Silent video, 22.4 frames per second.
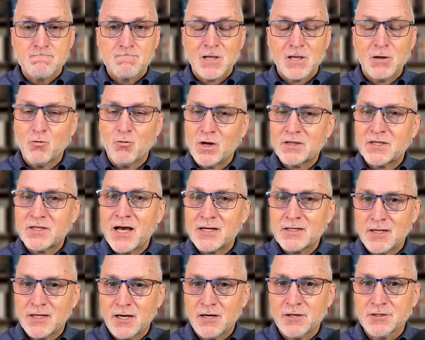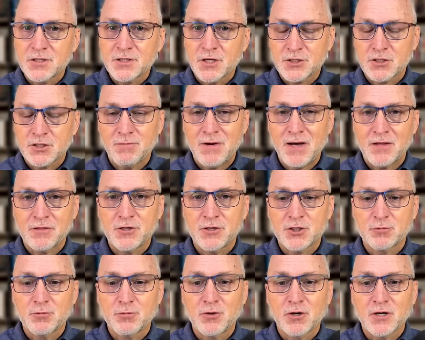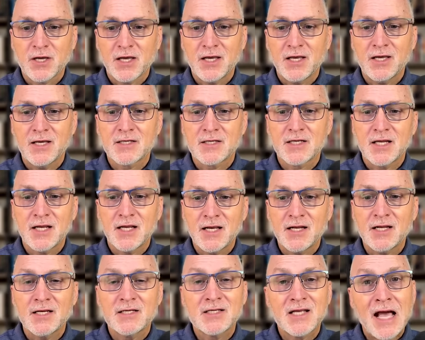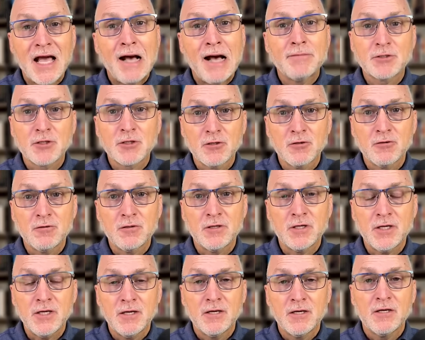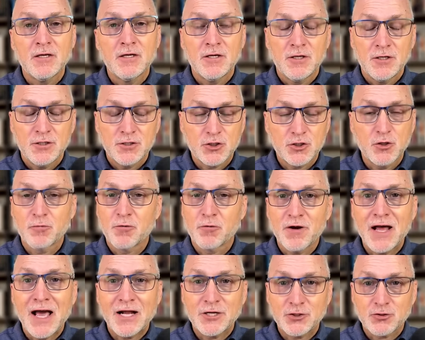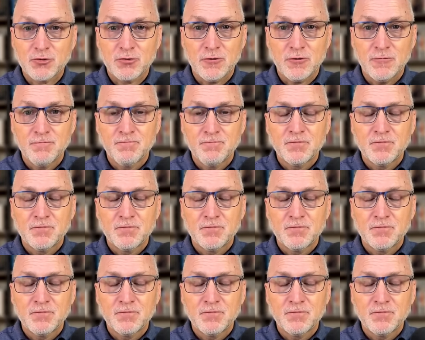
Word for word: And what that tells us about this book is it is absolutely supernatural.